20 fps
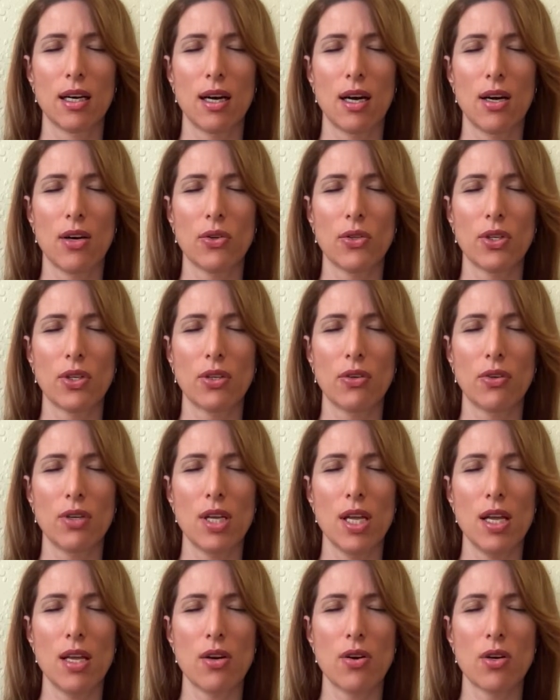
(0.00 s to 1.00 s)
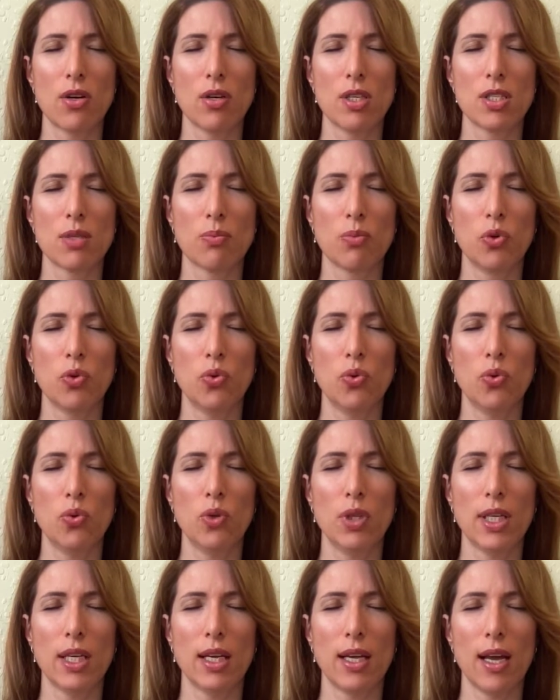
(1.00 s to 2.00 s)
How the Creator is
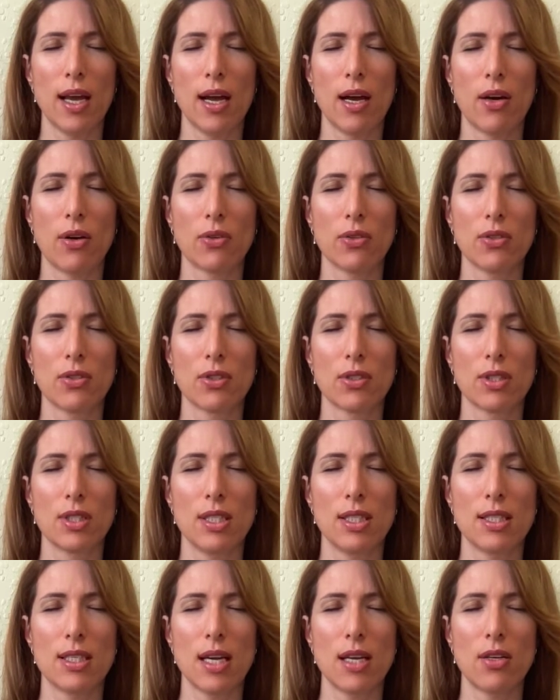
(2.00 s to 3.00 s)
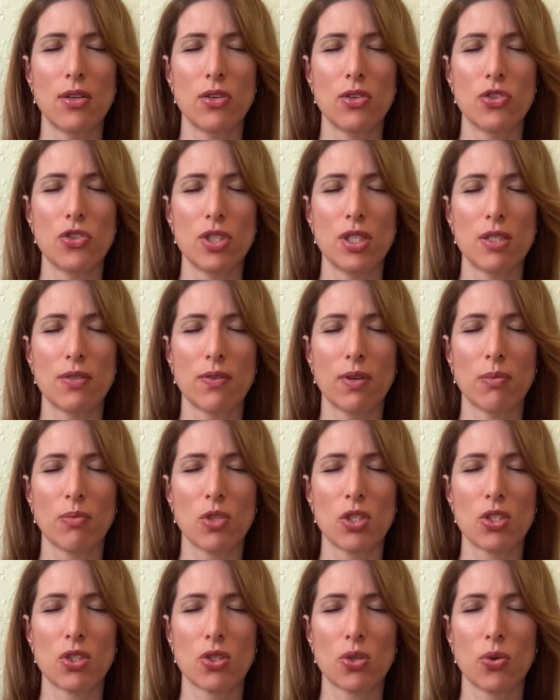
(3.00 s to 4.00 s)
pulling out these energies from
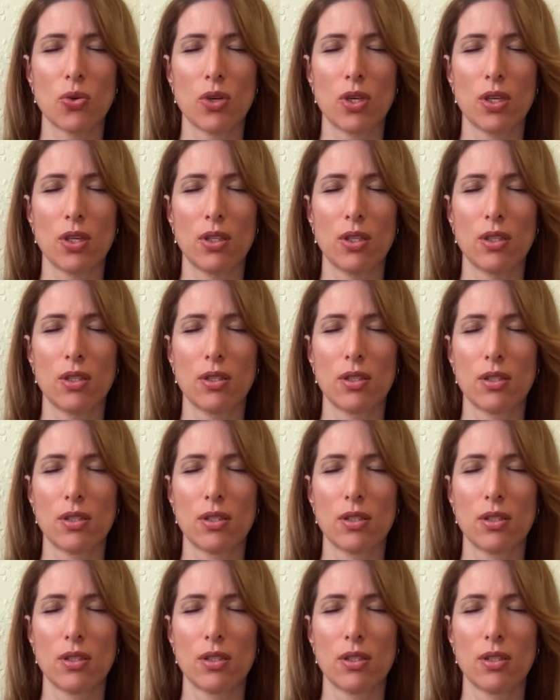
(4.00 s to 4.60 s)
the soil,